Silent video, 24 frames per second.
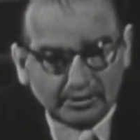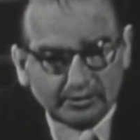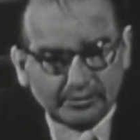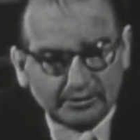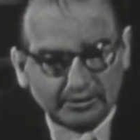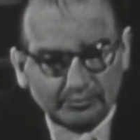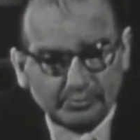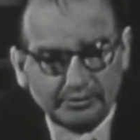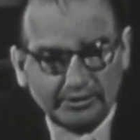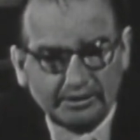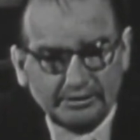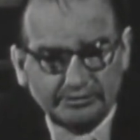
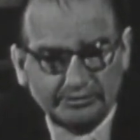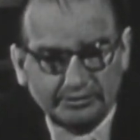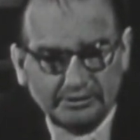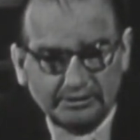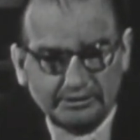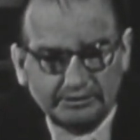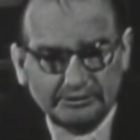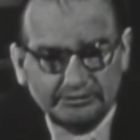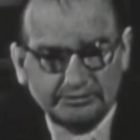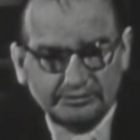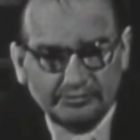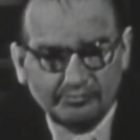Let me answer
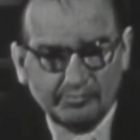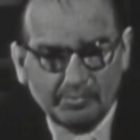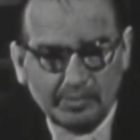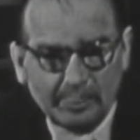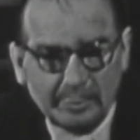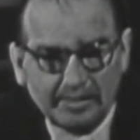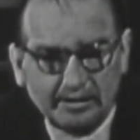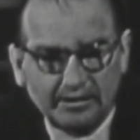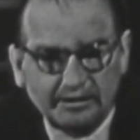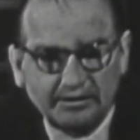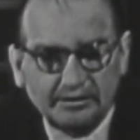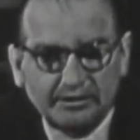this.
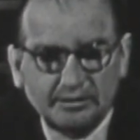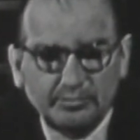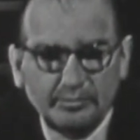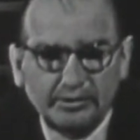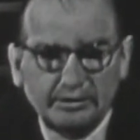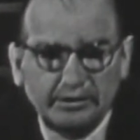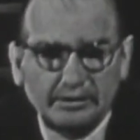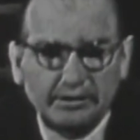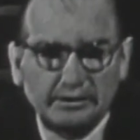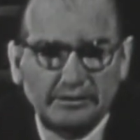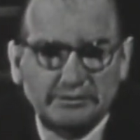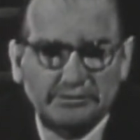A
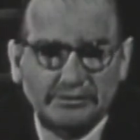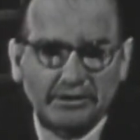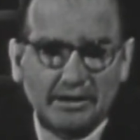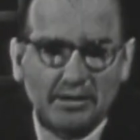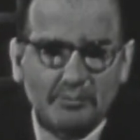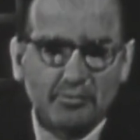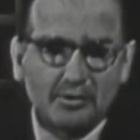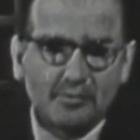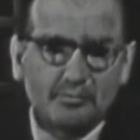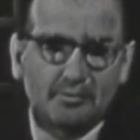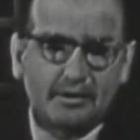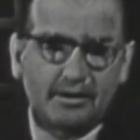committee
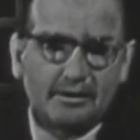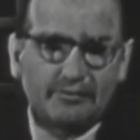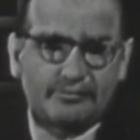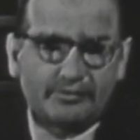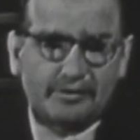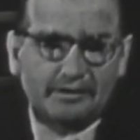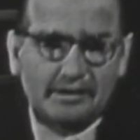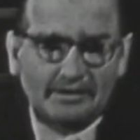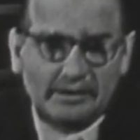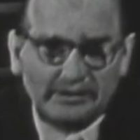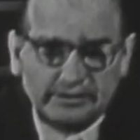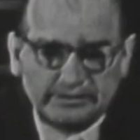examined my
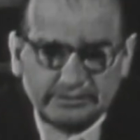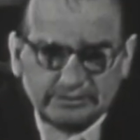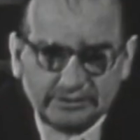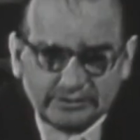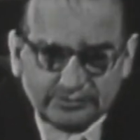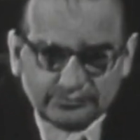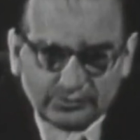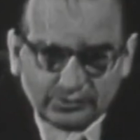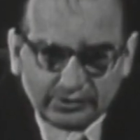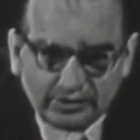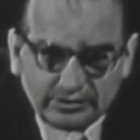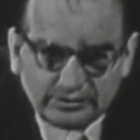
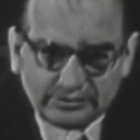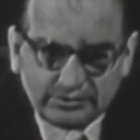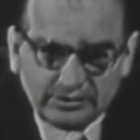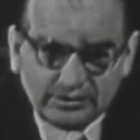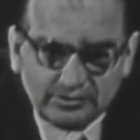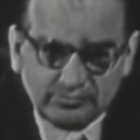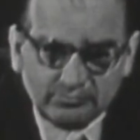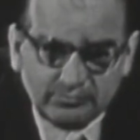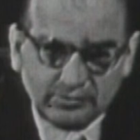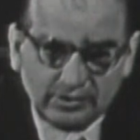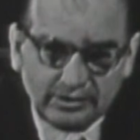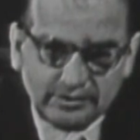finances for
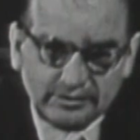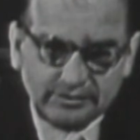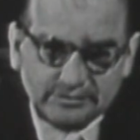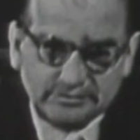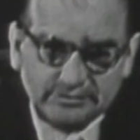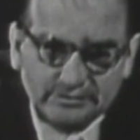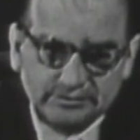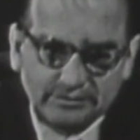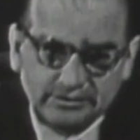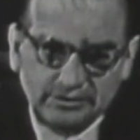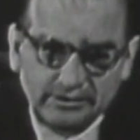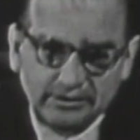18
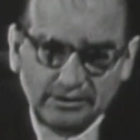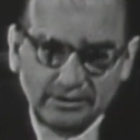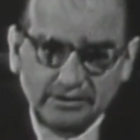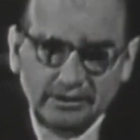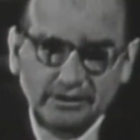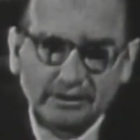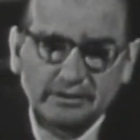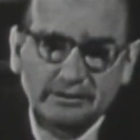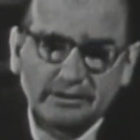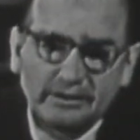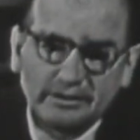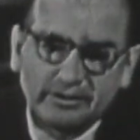months.
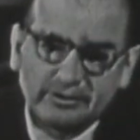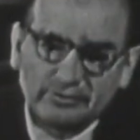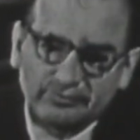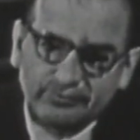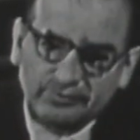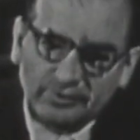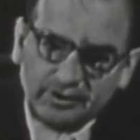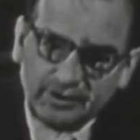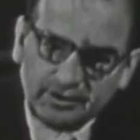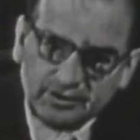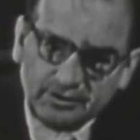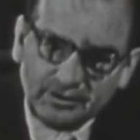They could
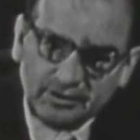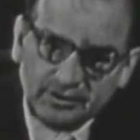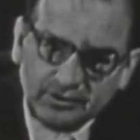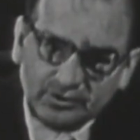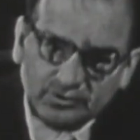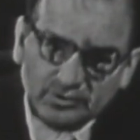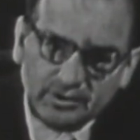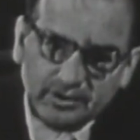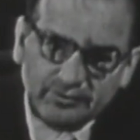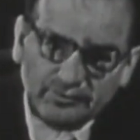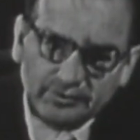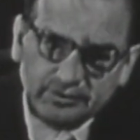find
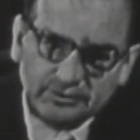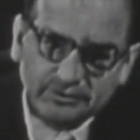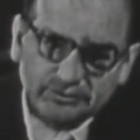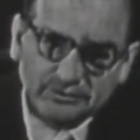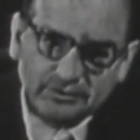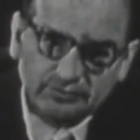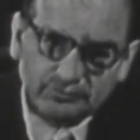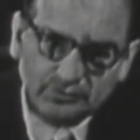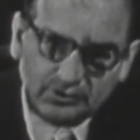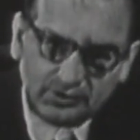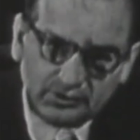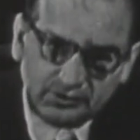no evidence
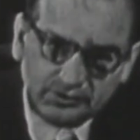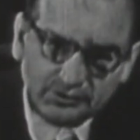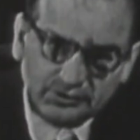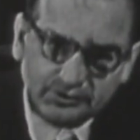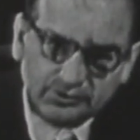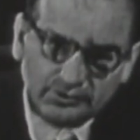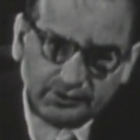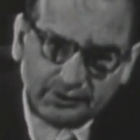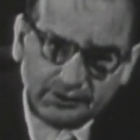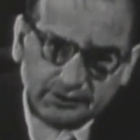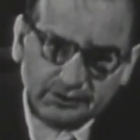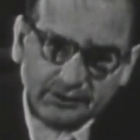of
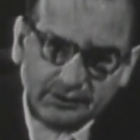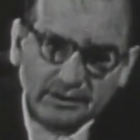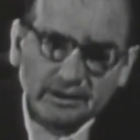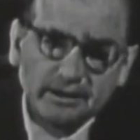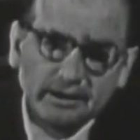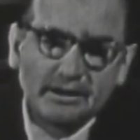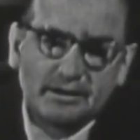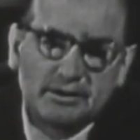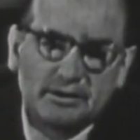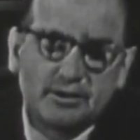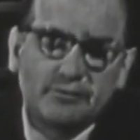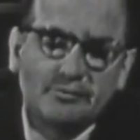wrongdoing.
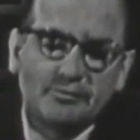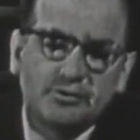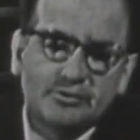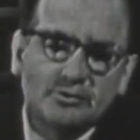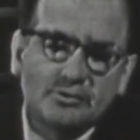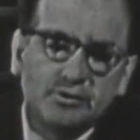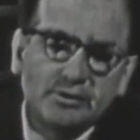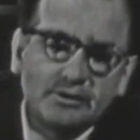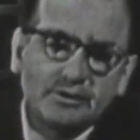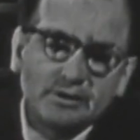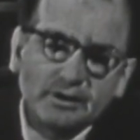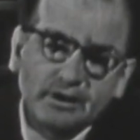Now, if you're
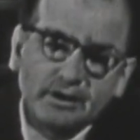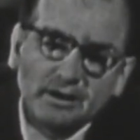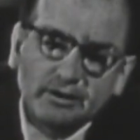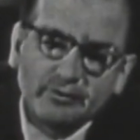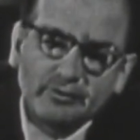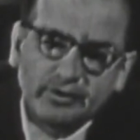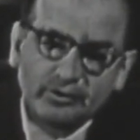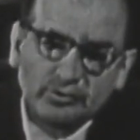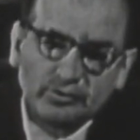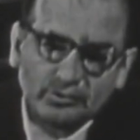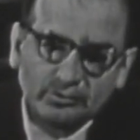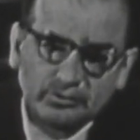going to
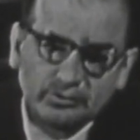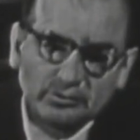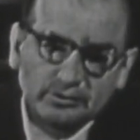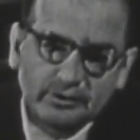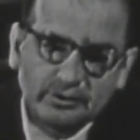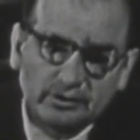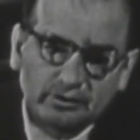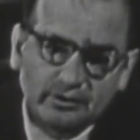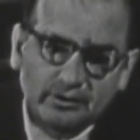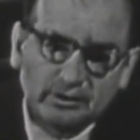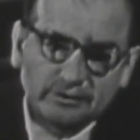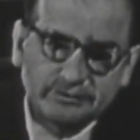have a rule
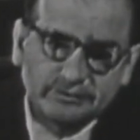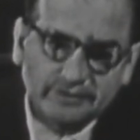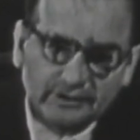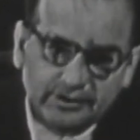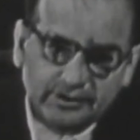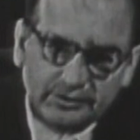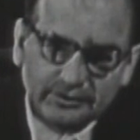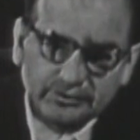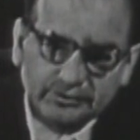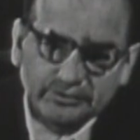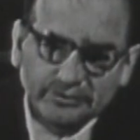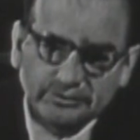that all
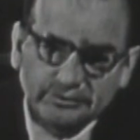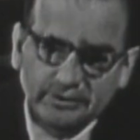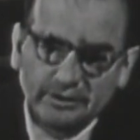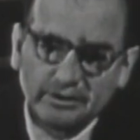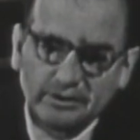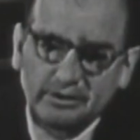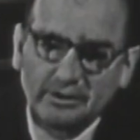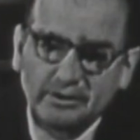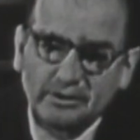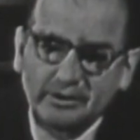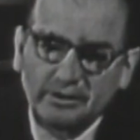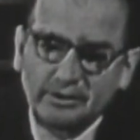senators
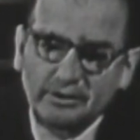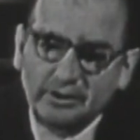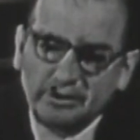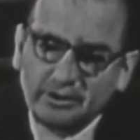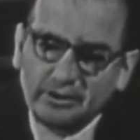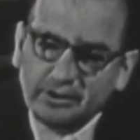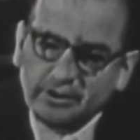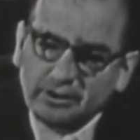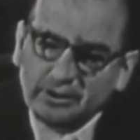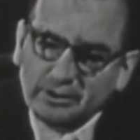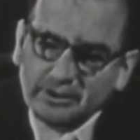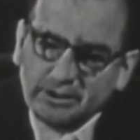
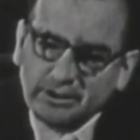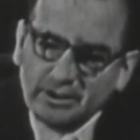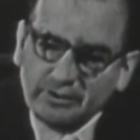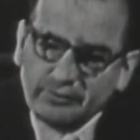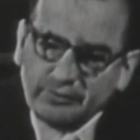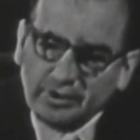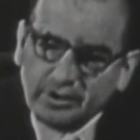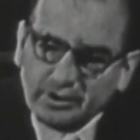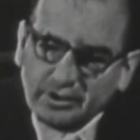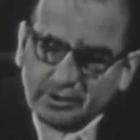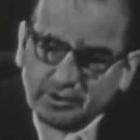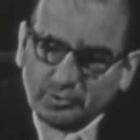
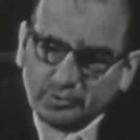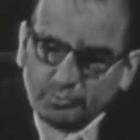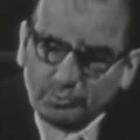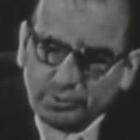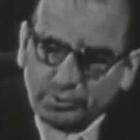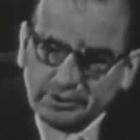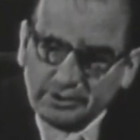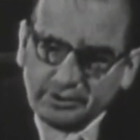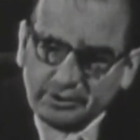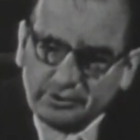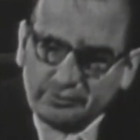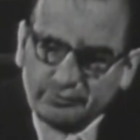give a
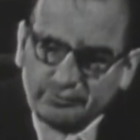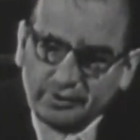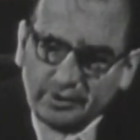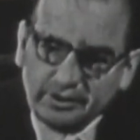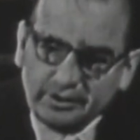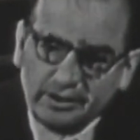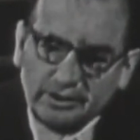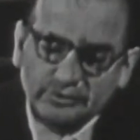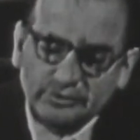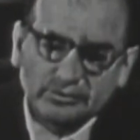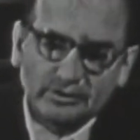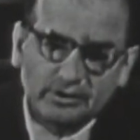complete
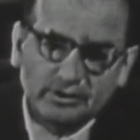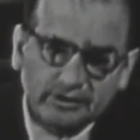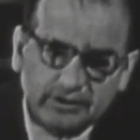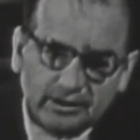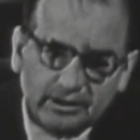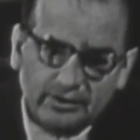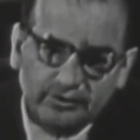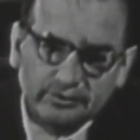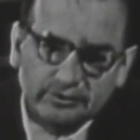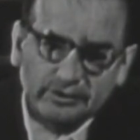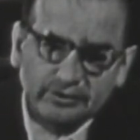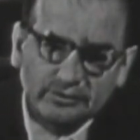financial
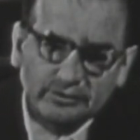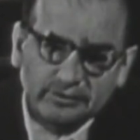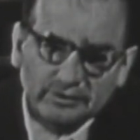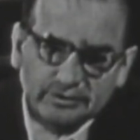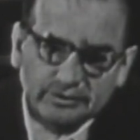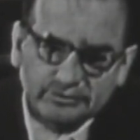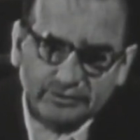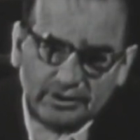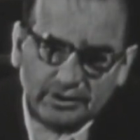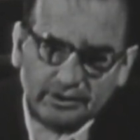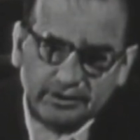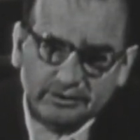accounting to
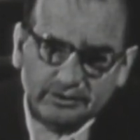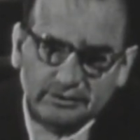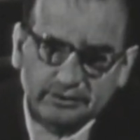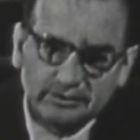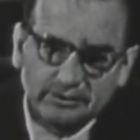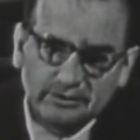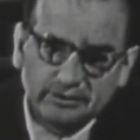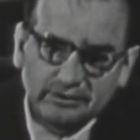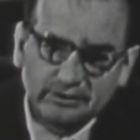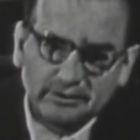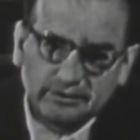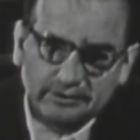the Senate,
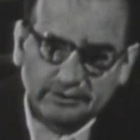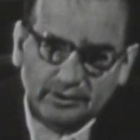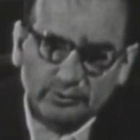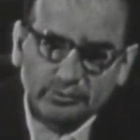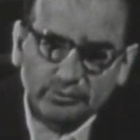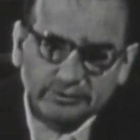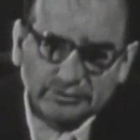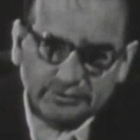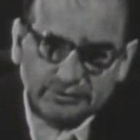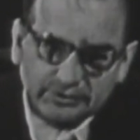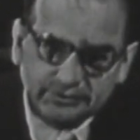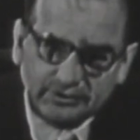that
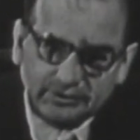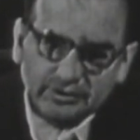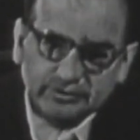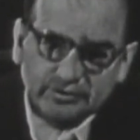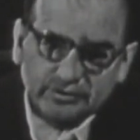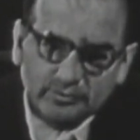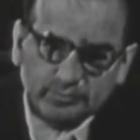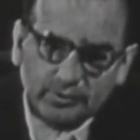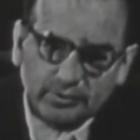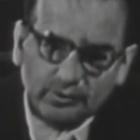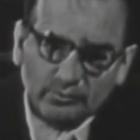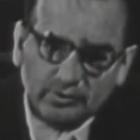was suggested